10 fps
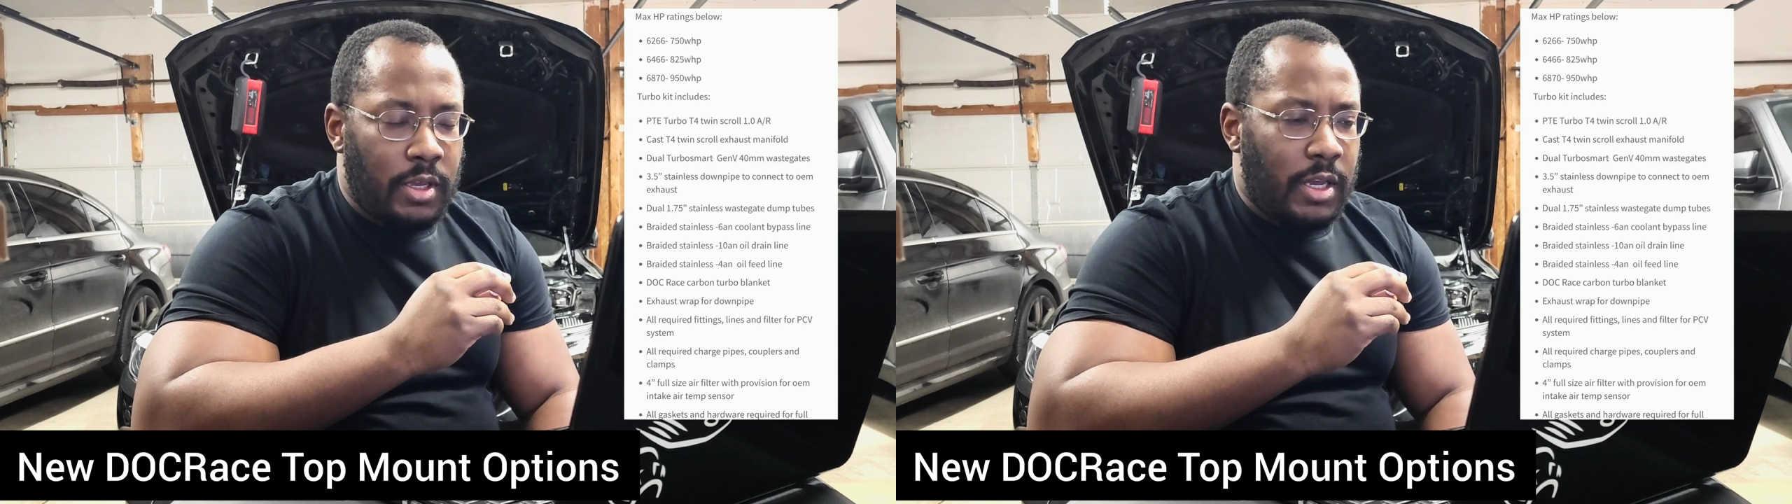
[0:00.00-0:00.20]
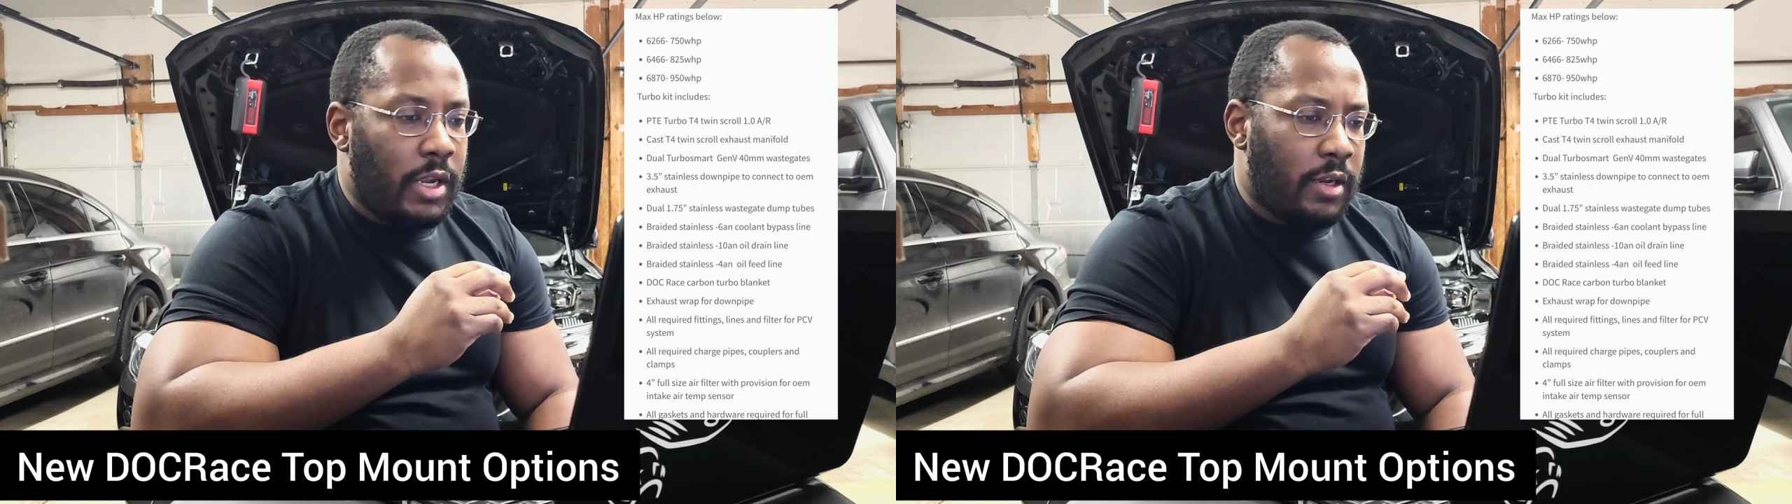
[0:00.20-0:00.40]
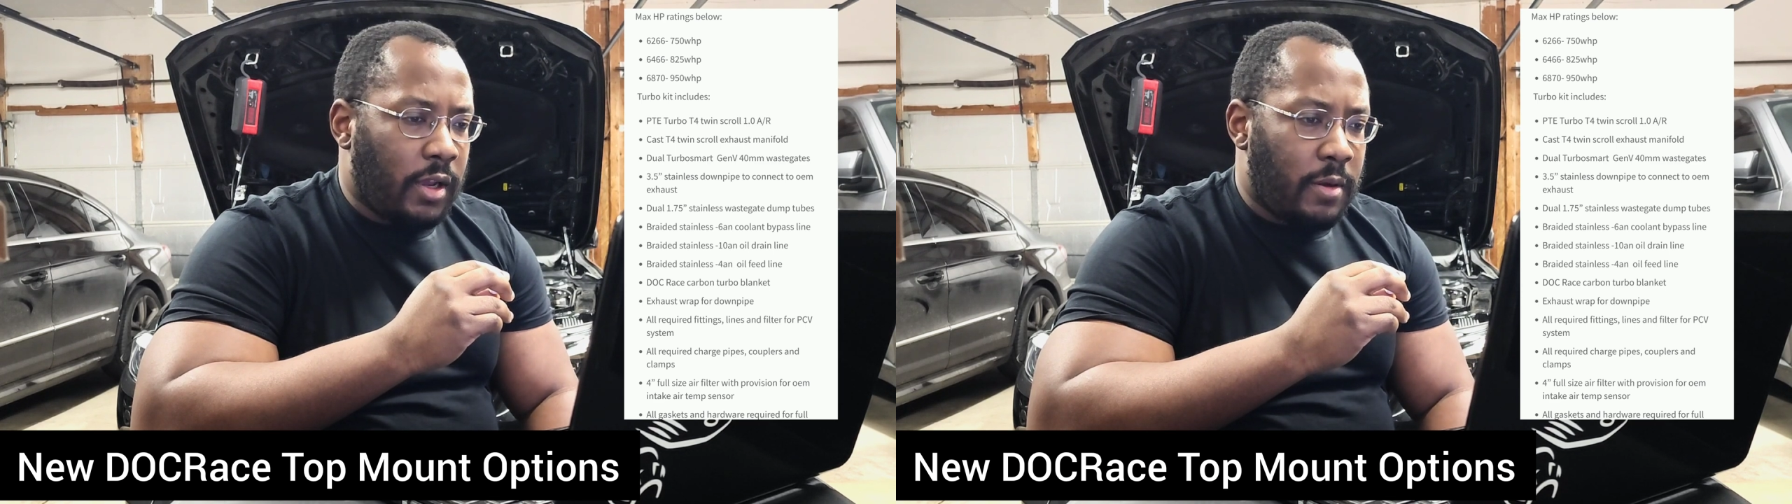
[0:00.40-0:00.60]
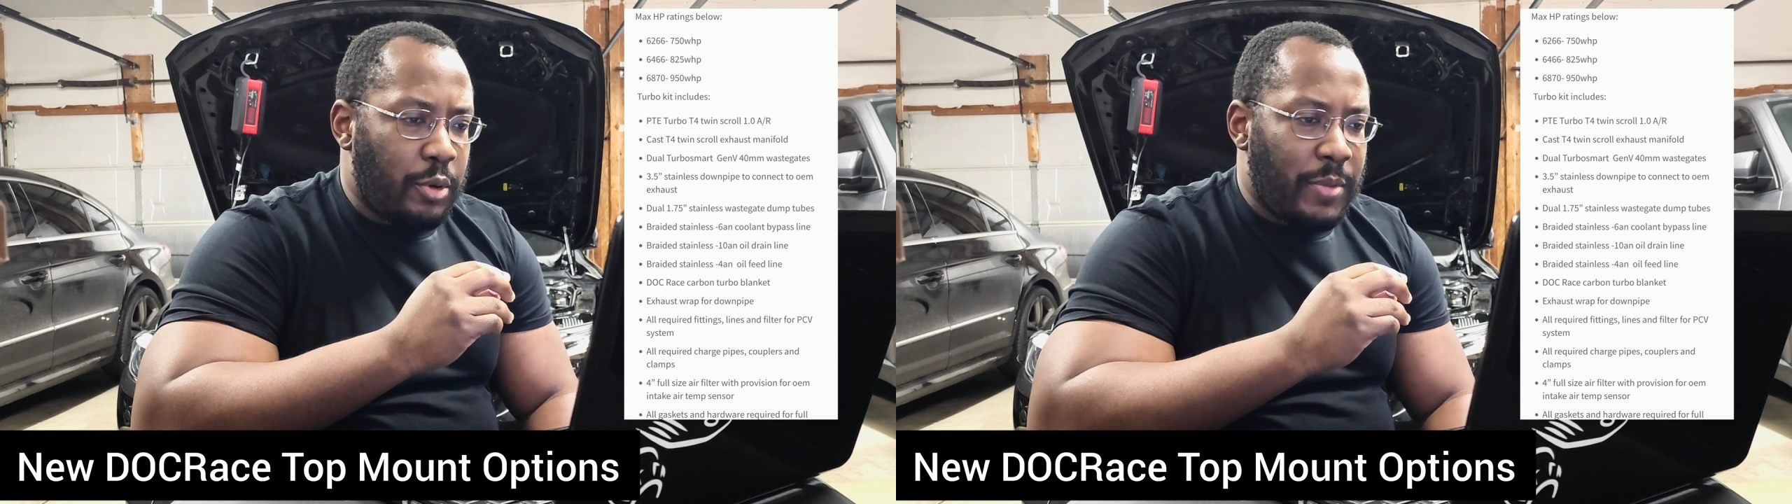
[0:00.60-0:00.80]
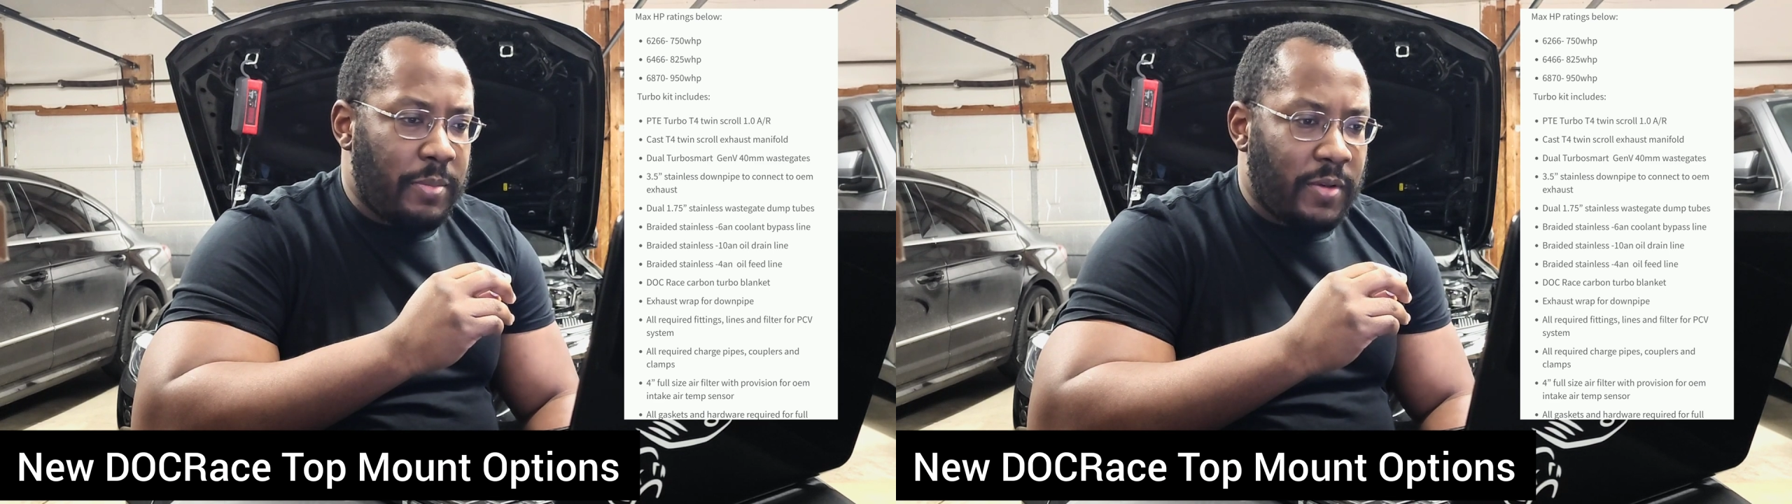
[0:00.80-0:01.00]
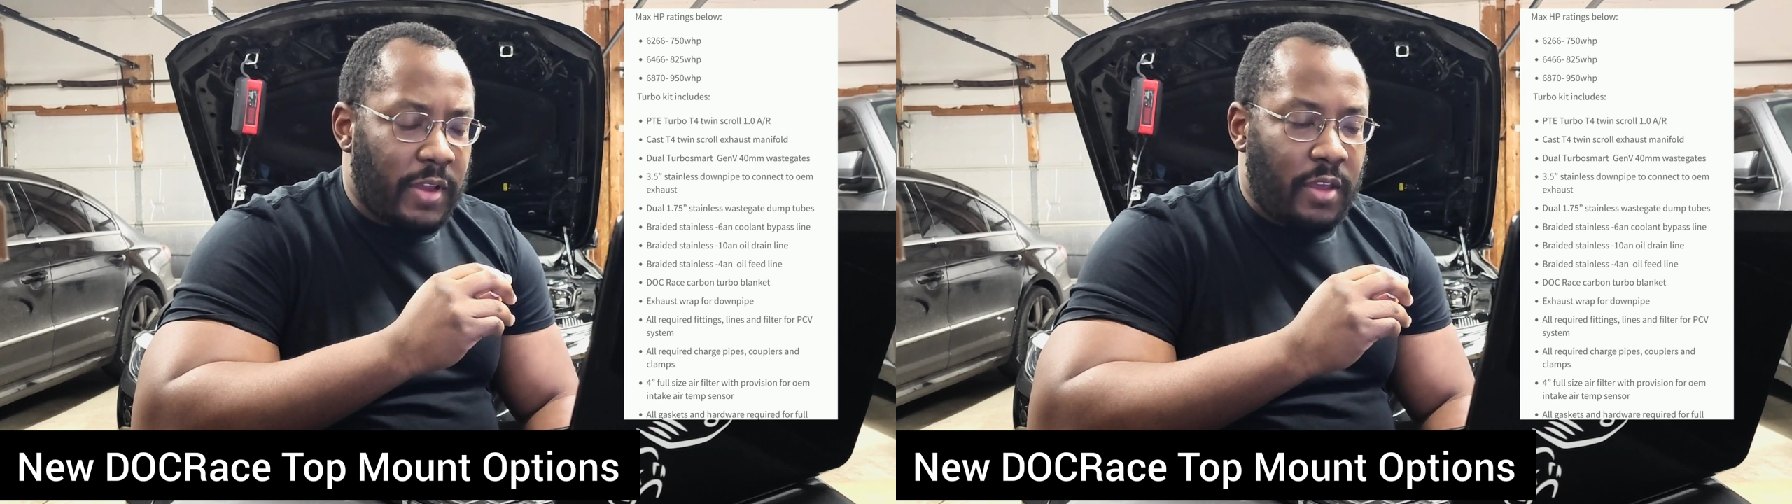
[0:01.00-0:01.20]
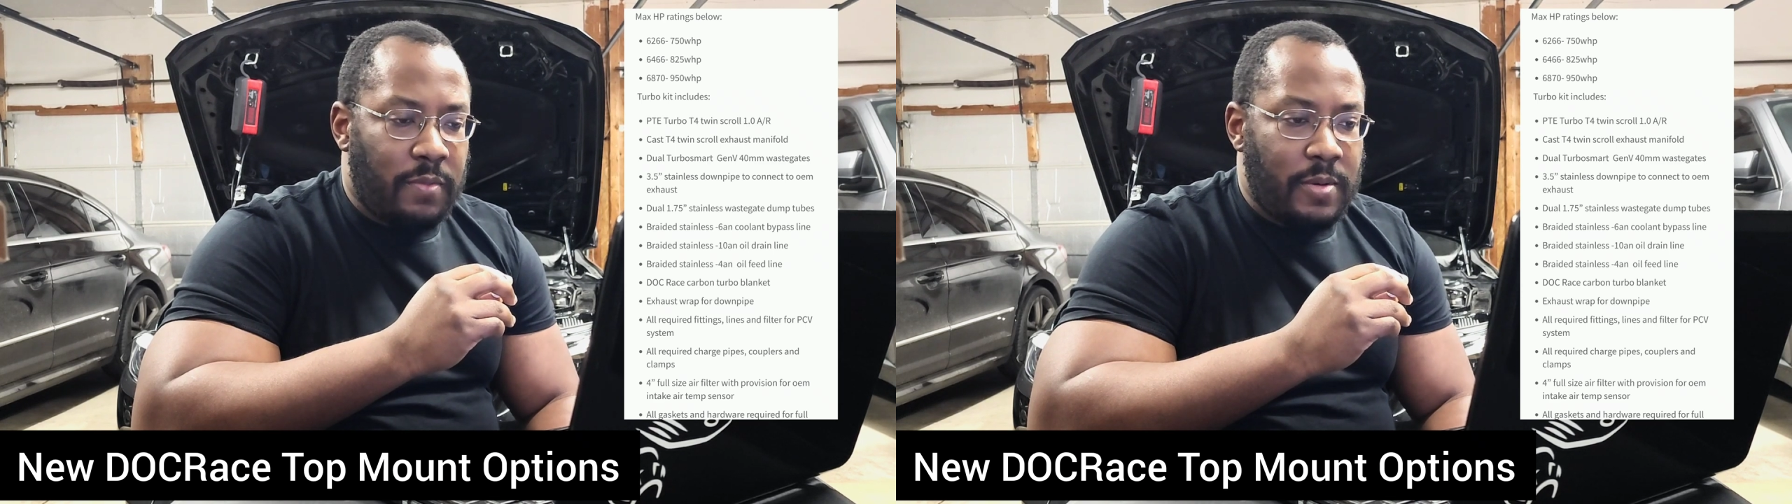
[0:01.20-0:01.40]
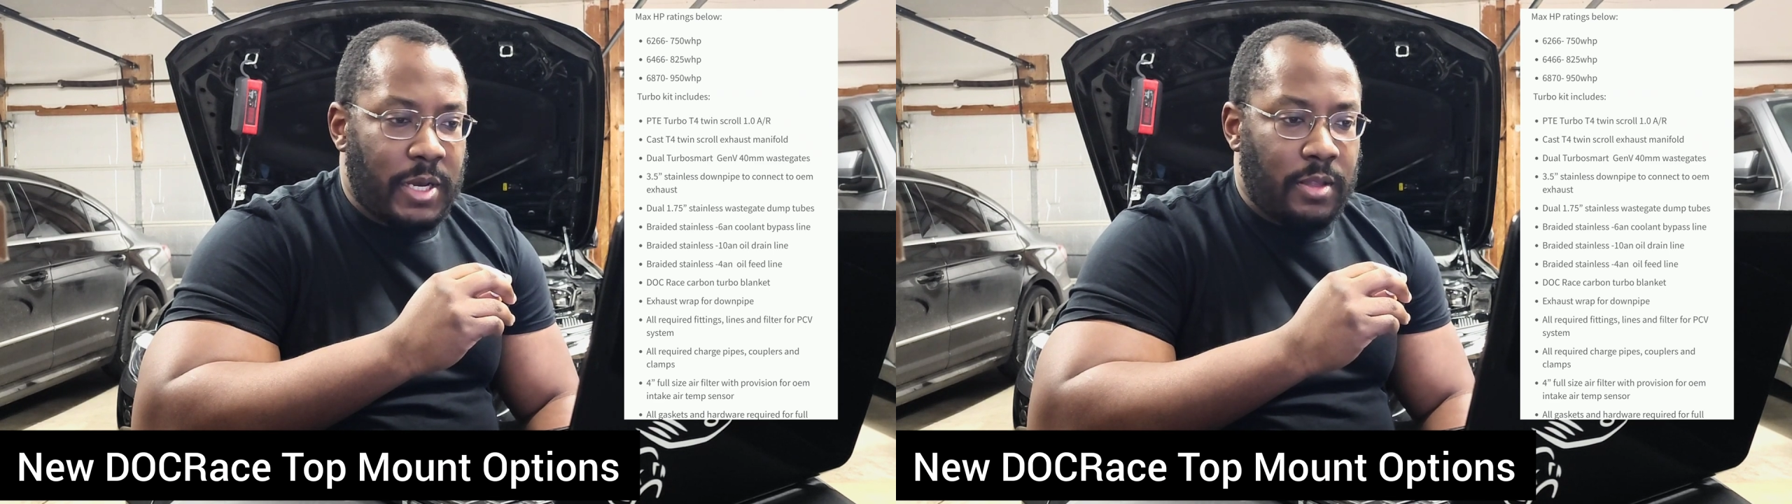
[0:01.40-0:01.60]
And a couple people have
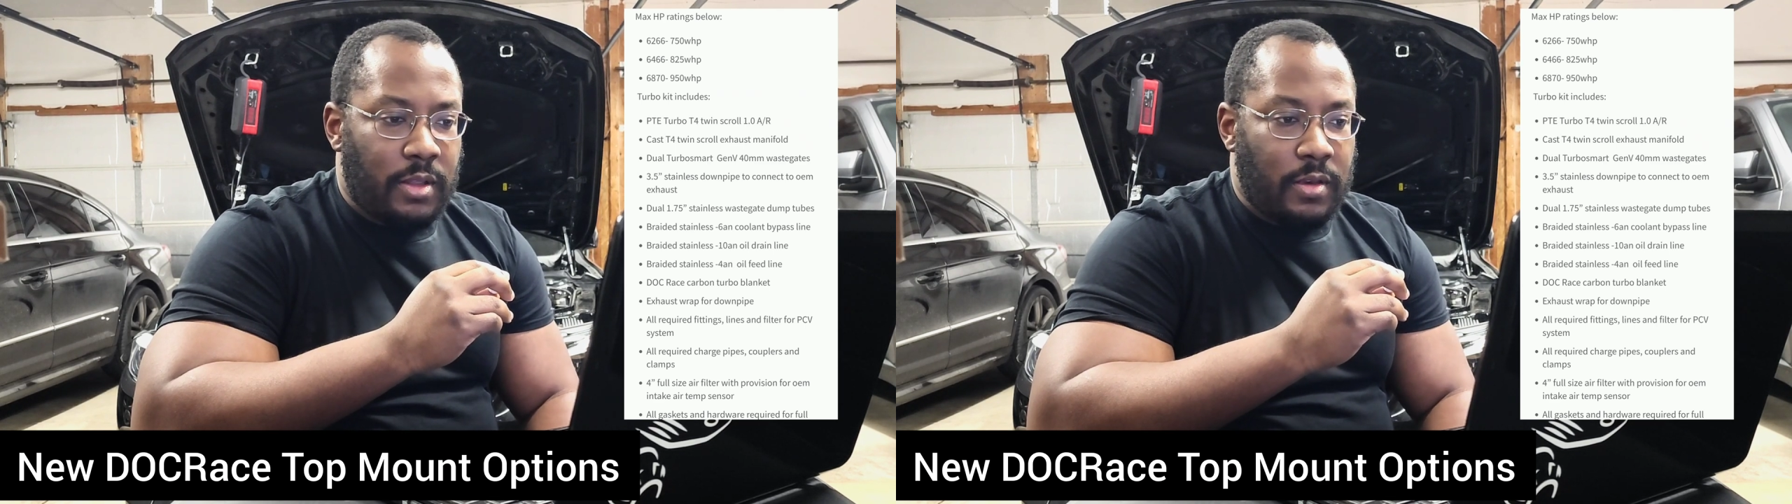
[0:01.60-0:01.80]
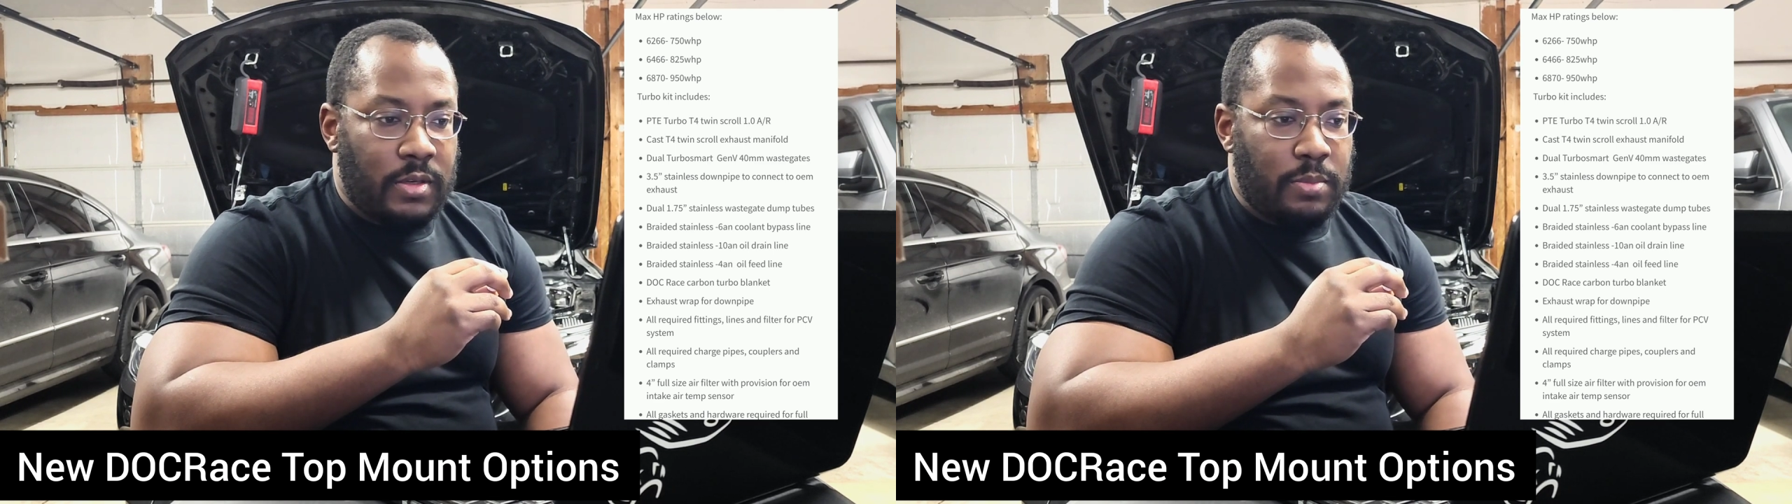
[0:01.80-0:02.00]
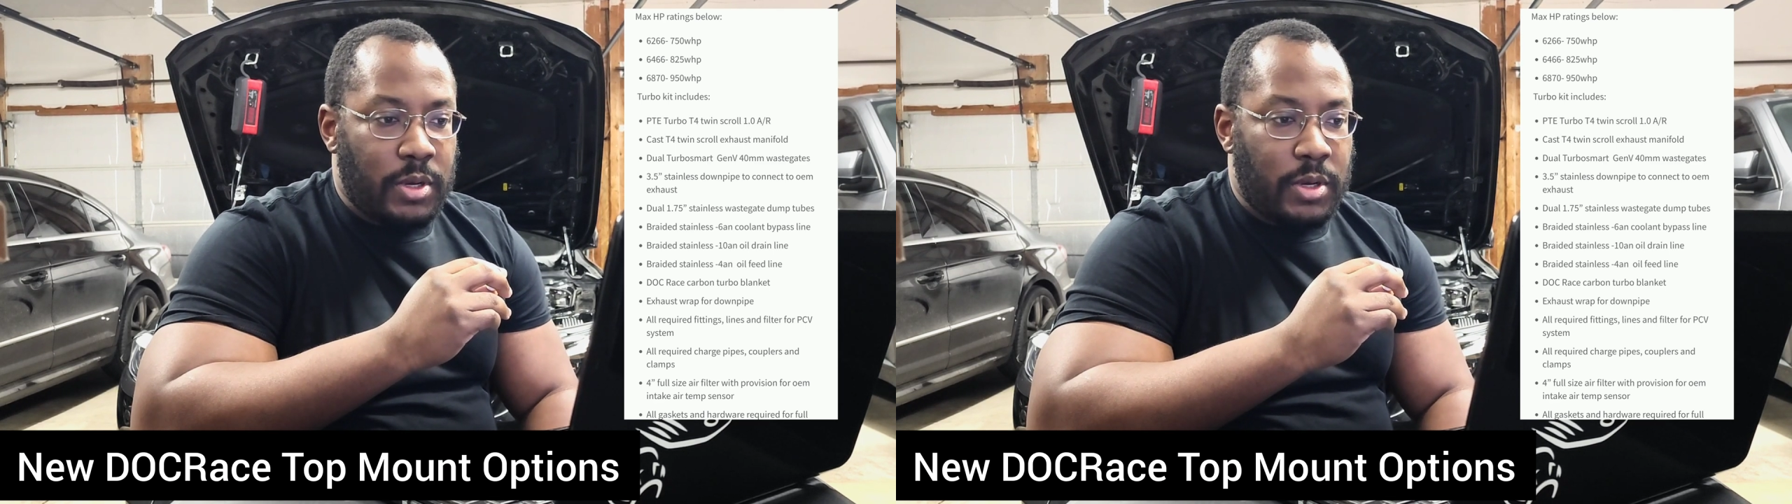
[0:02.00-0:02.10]
asked me about this,